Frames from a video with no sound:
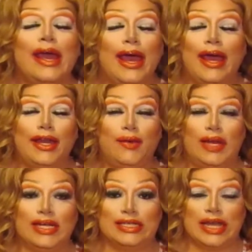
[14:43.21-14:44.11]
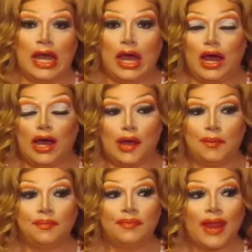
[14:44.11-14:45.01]
Anyways,
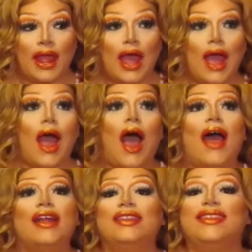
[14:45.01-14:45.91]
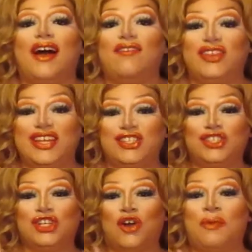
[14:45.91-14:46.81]
I love this
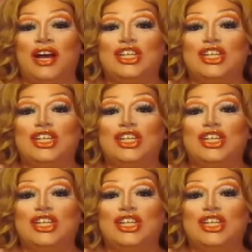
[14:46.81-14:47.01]
so much.